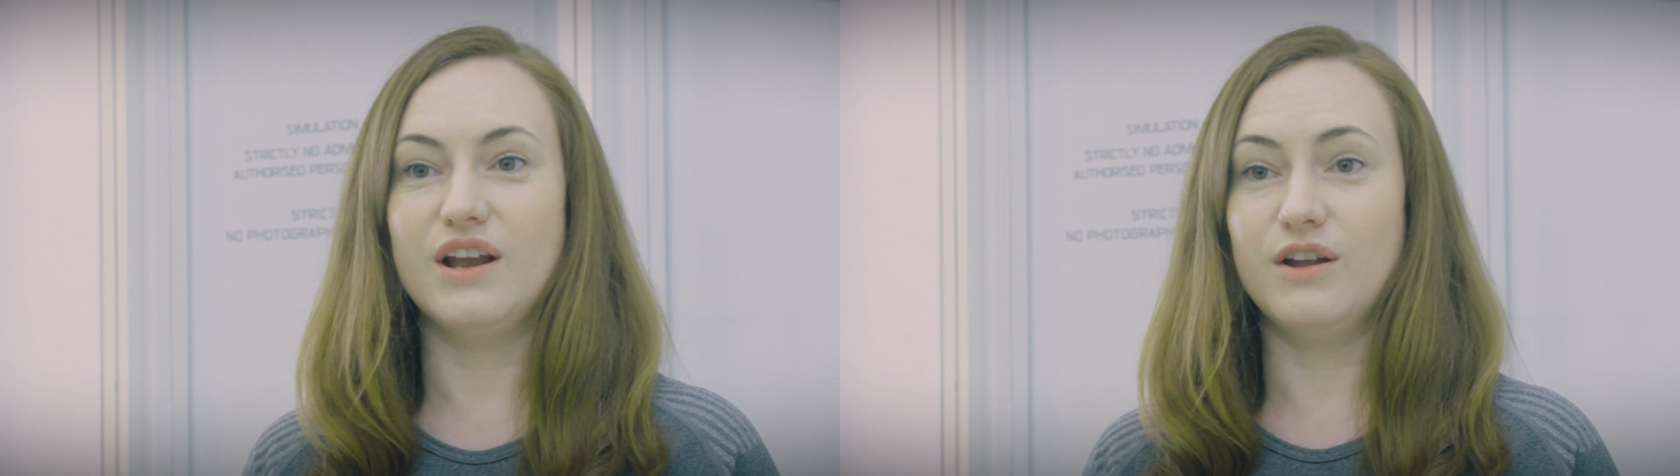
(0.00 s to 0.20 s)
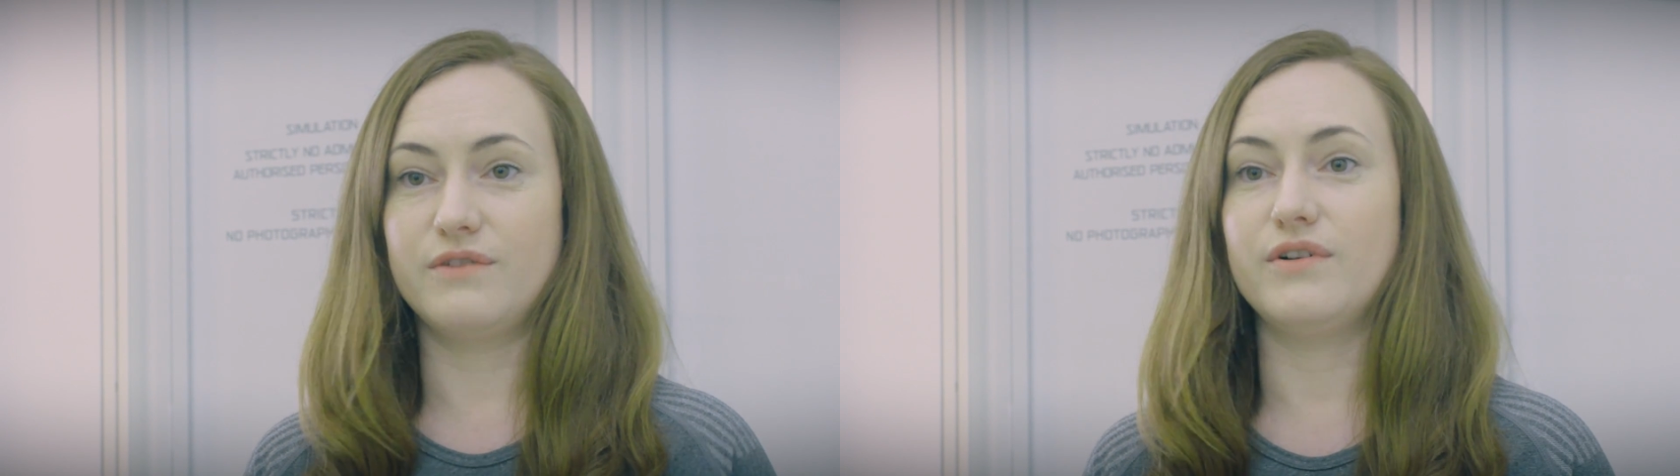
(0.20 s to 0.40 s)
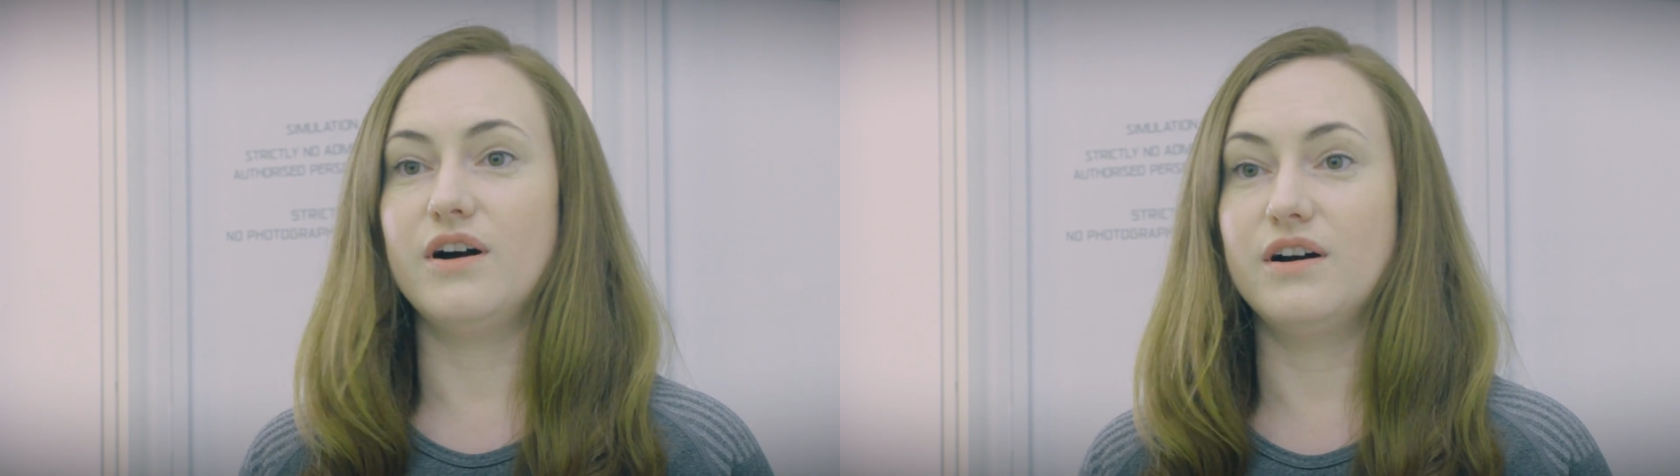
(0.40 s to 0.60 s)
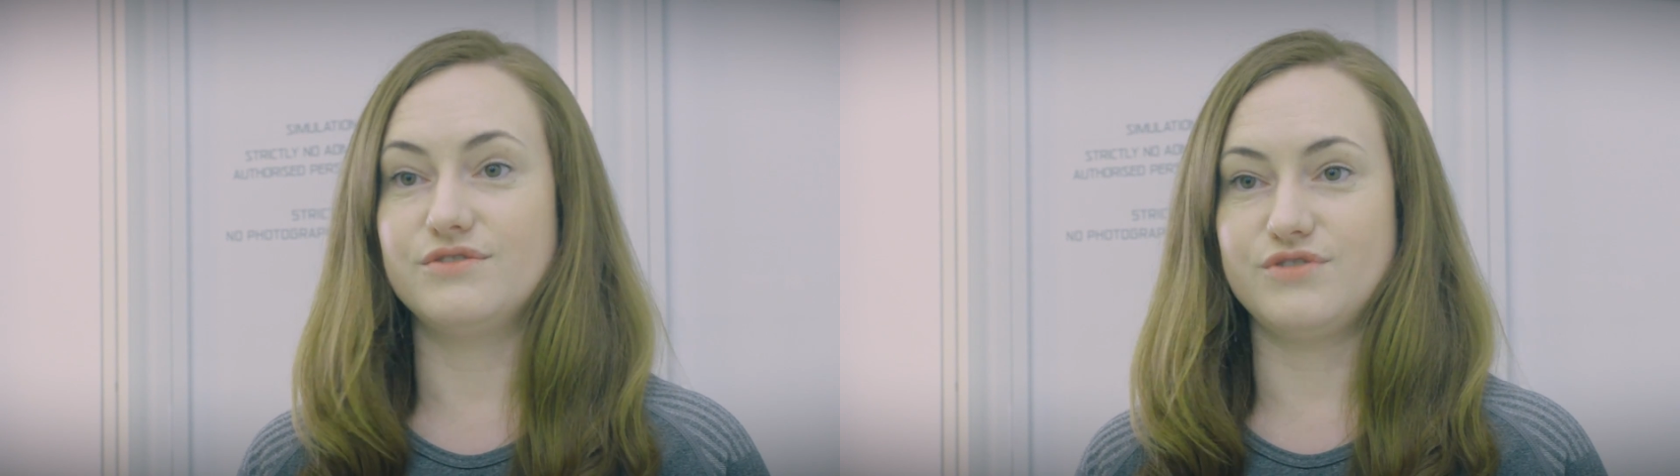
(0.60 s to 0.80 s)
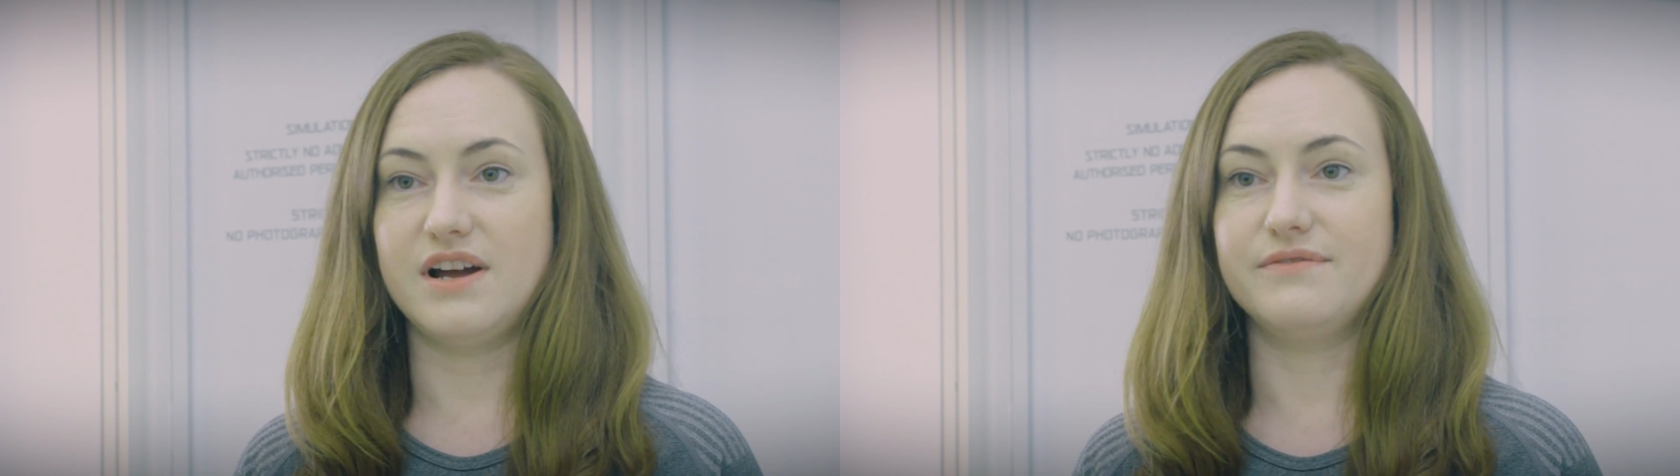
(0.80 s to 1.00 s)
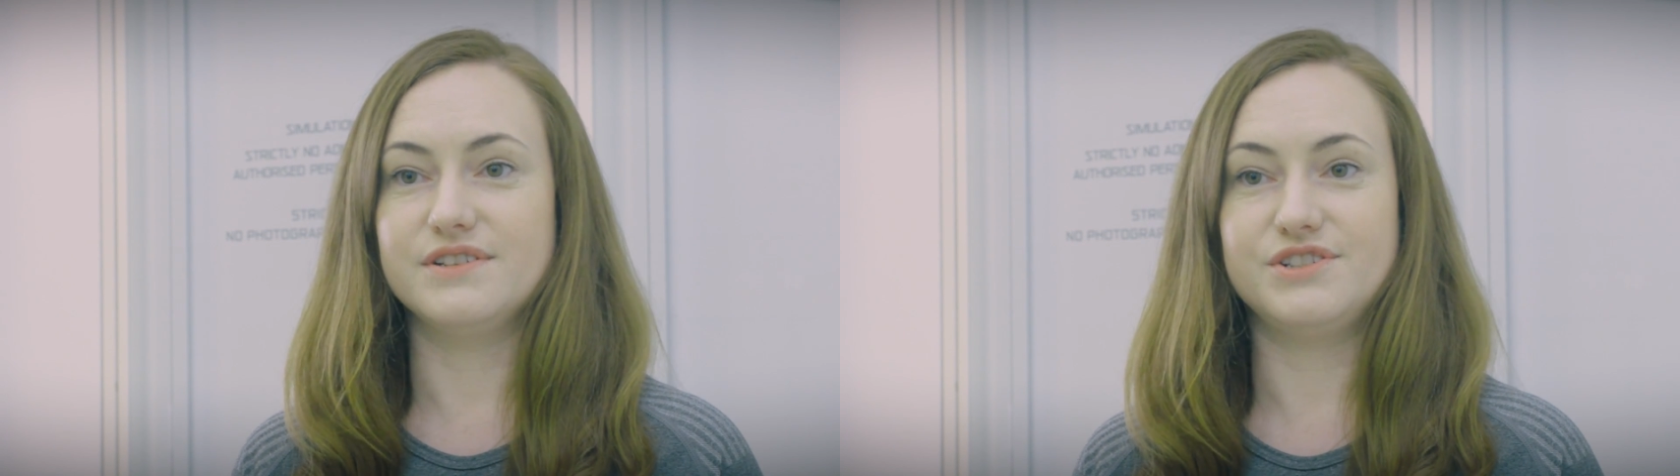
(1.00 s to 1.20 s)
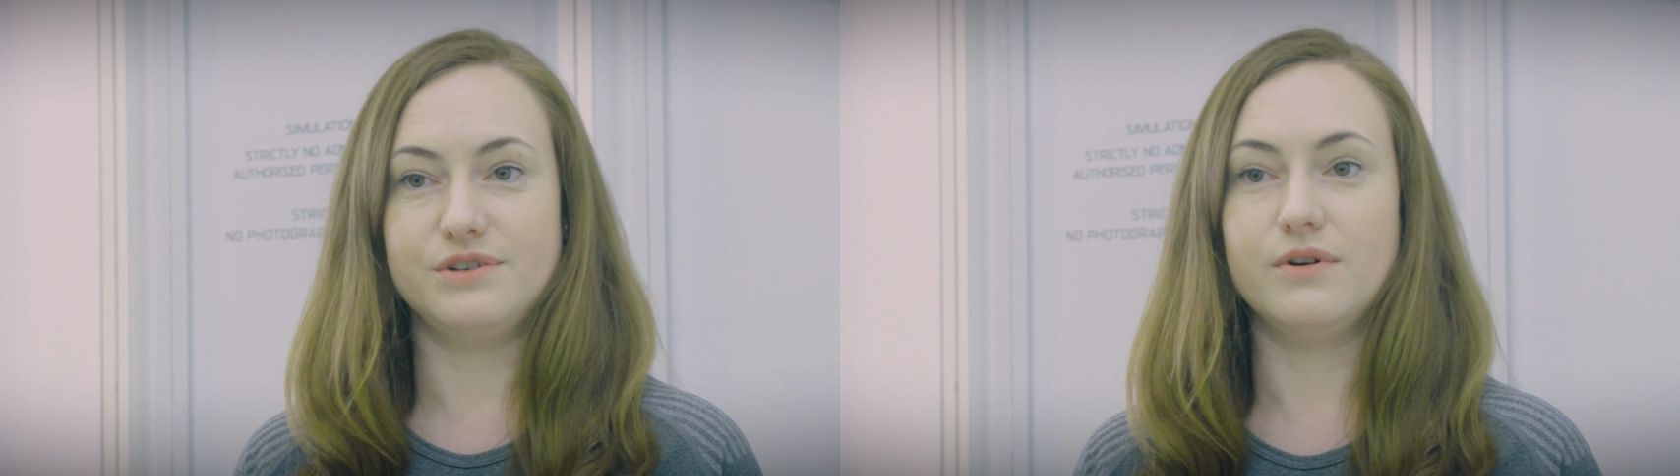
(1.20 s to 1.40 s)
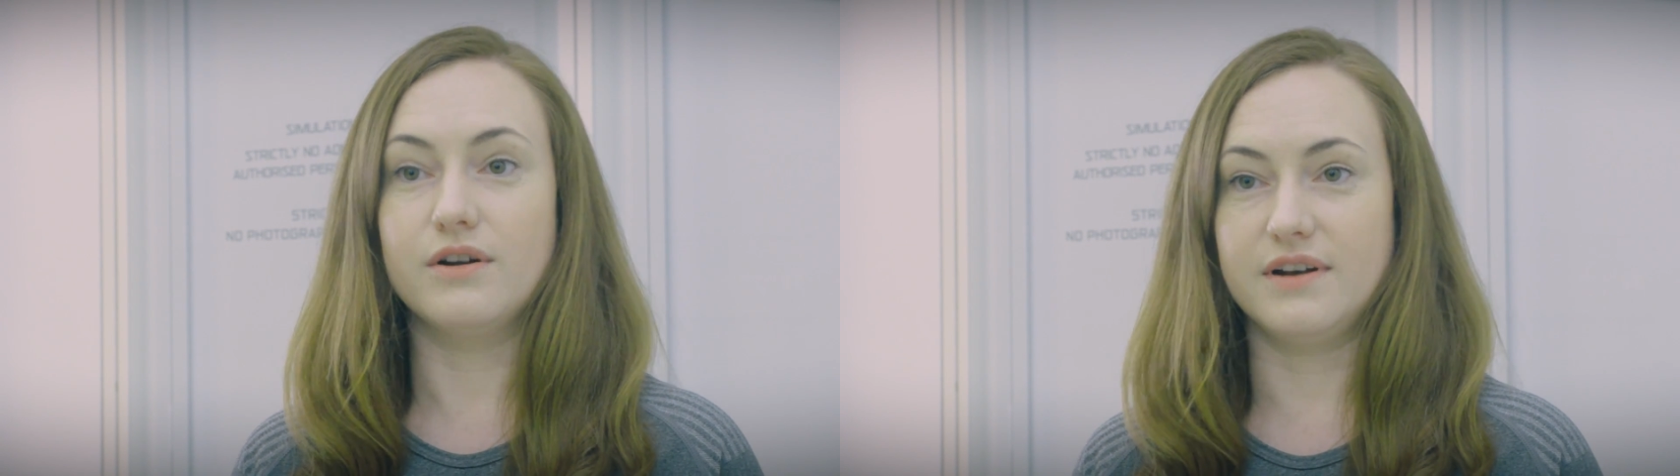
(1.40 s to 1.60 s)
a lot of our drivers
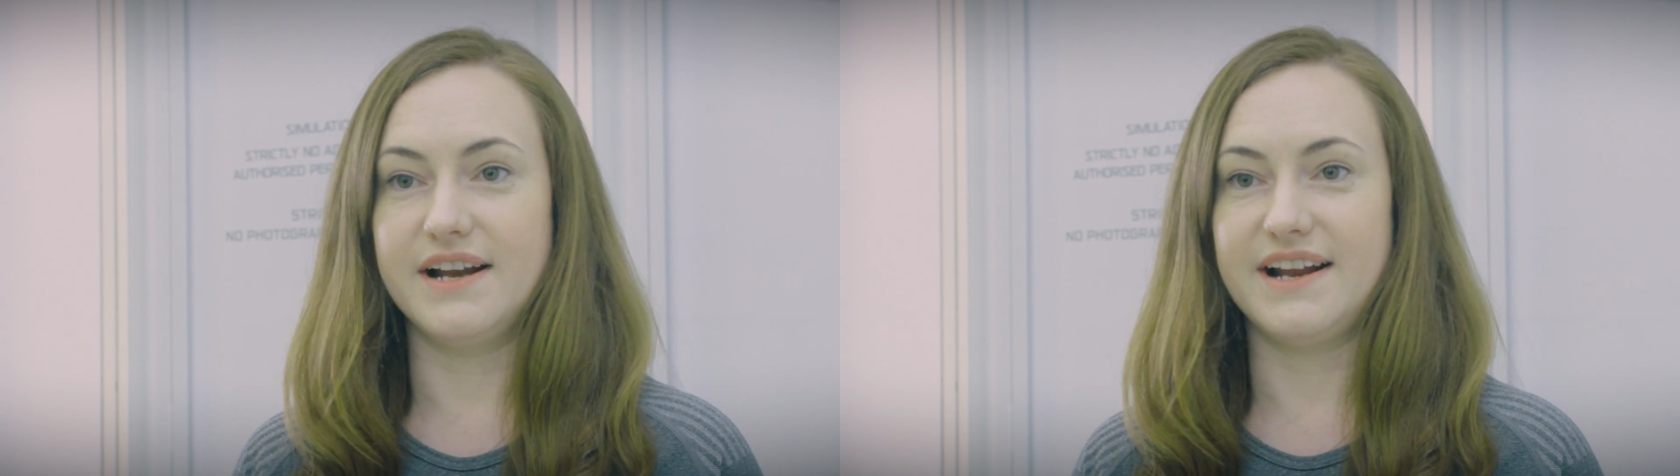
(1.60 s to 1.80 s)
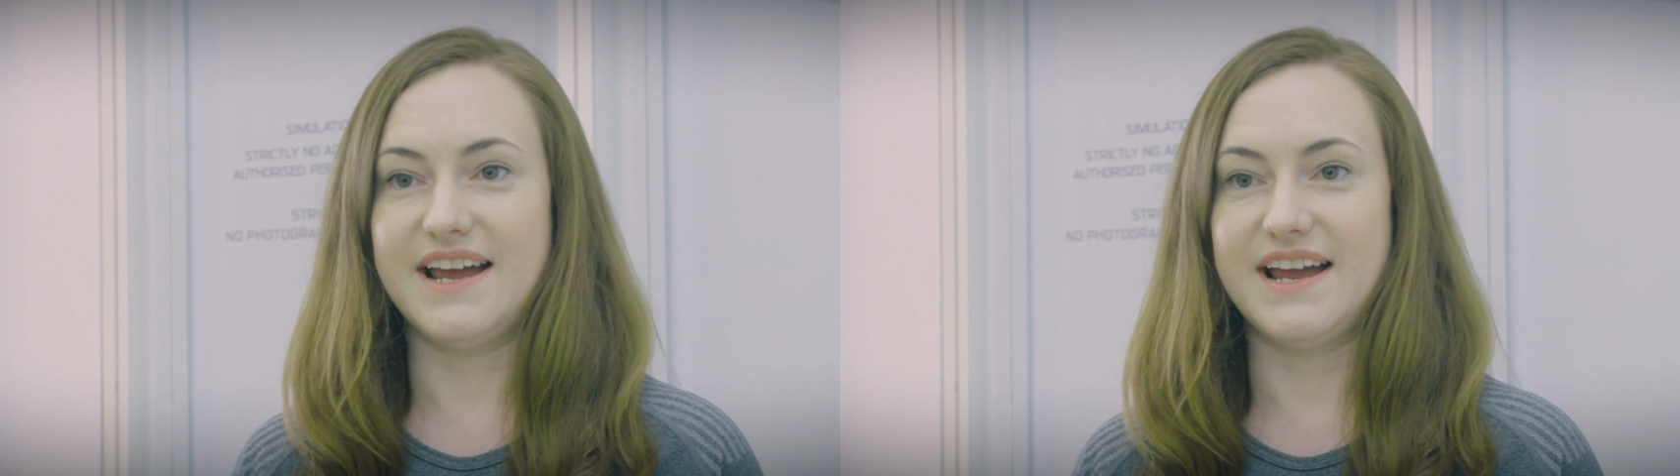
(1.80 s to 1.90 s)
do online